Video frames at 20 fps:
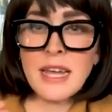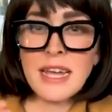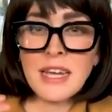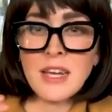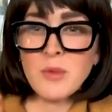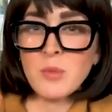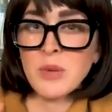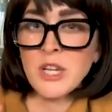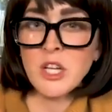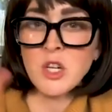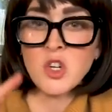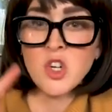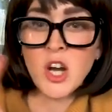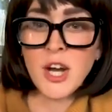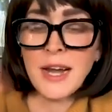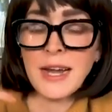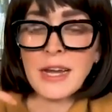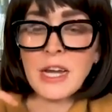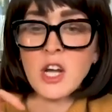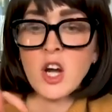like when you
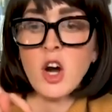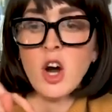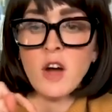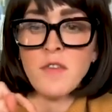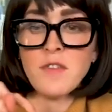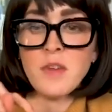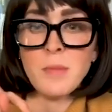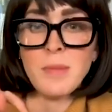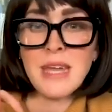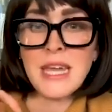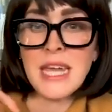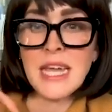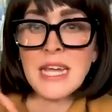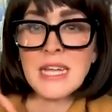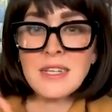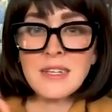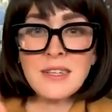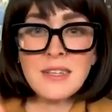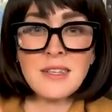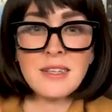grind coffee
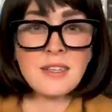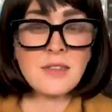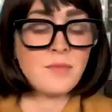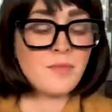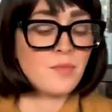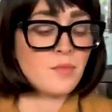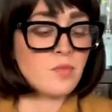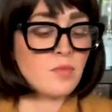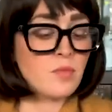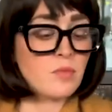beans?